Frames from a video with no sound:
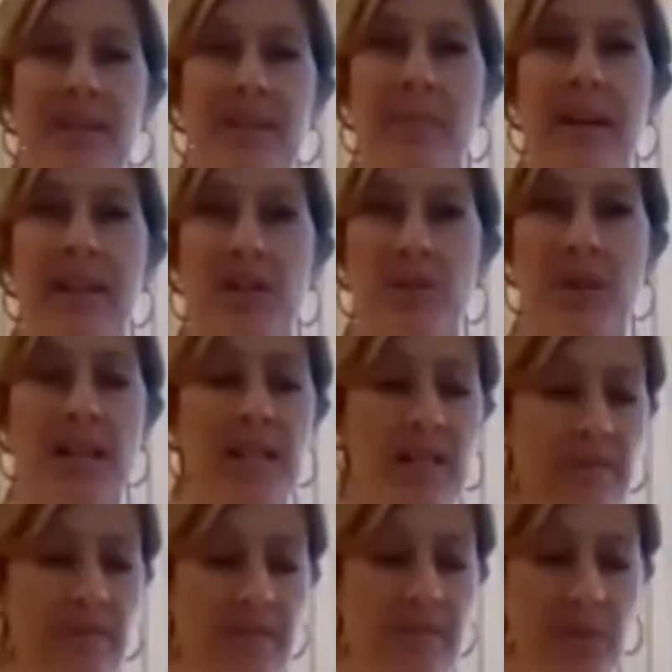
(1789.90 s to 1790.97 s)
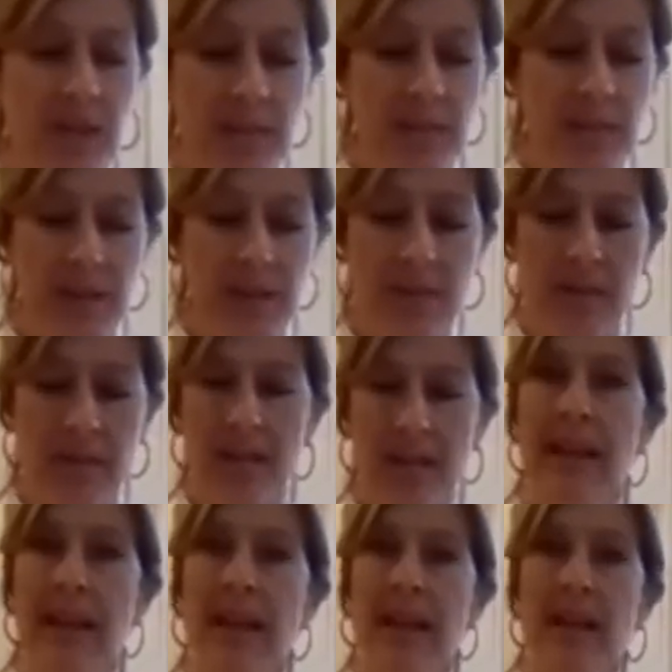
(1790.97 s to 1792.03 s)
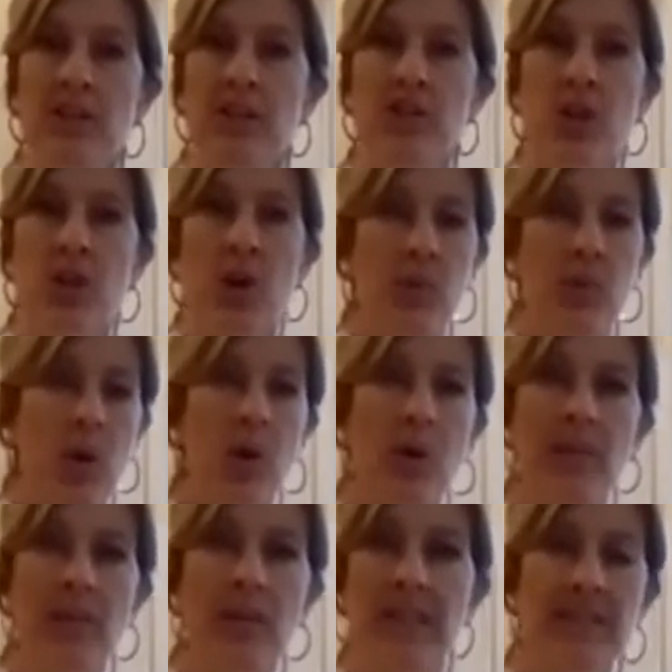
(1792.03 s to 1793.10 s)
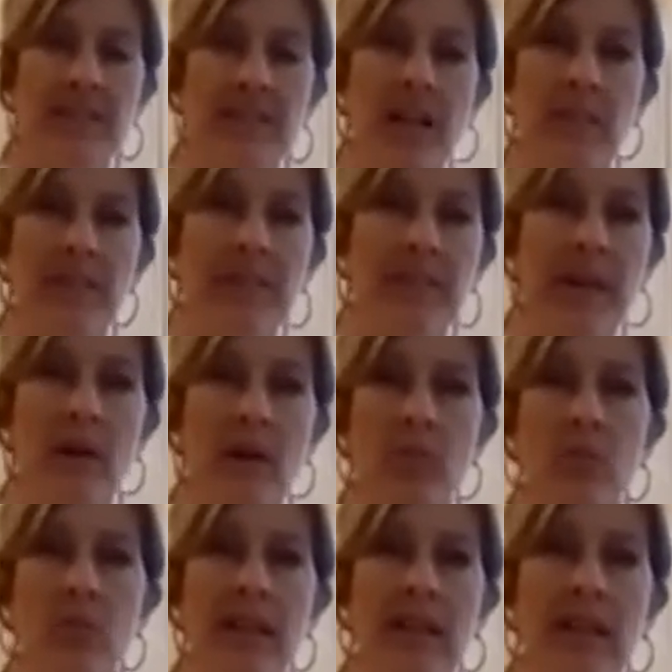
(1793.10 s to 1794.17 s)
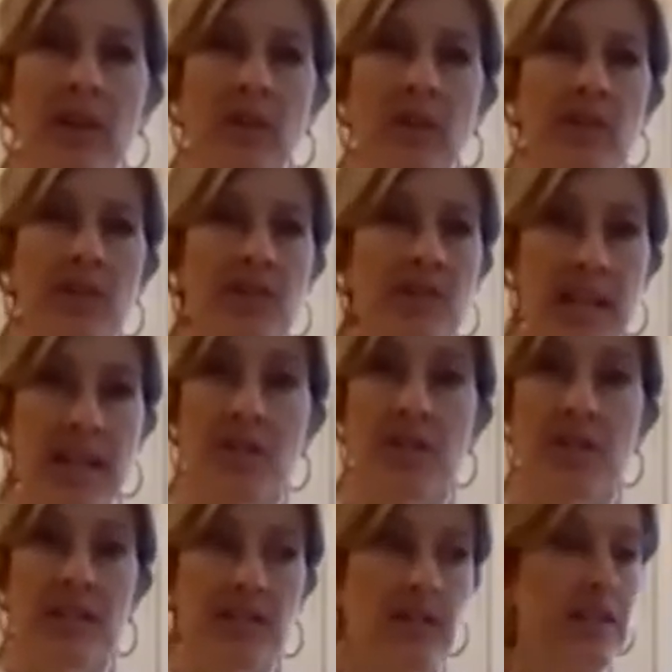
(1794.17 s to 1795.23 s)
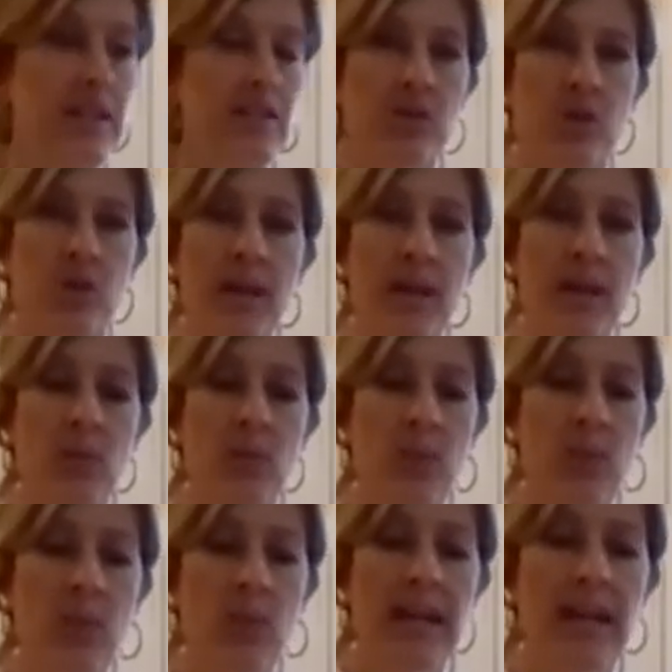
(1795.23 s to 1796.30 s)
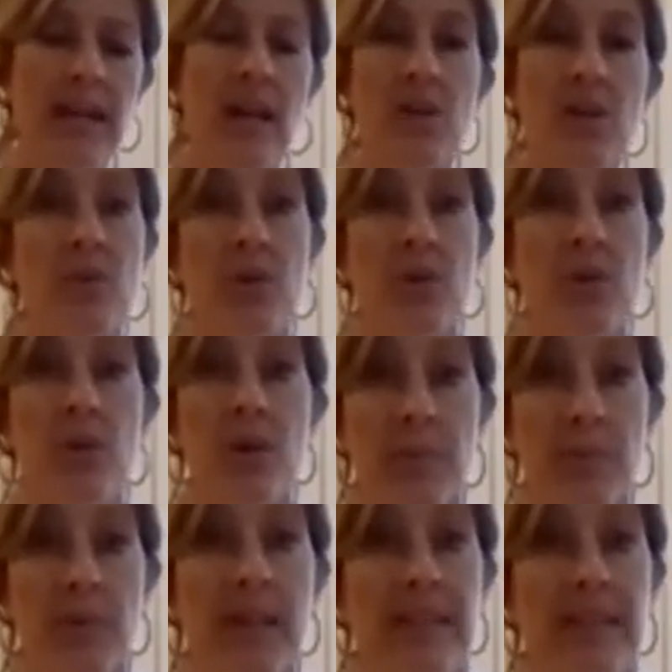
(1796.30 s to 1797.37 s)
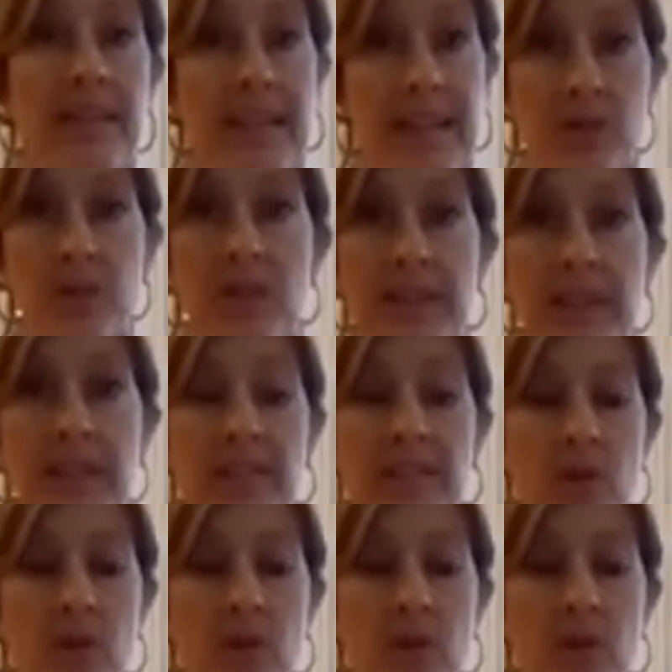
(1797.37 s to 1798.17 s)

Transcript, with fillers: chunk of the food guide pyramid there, the Mediterranean food guide pyramid. So all of these are coming from that really large section. So this is a great way to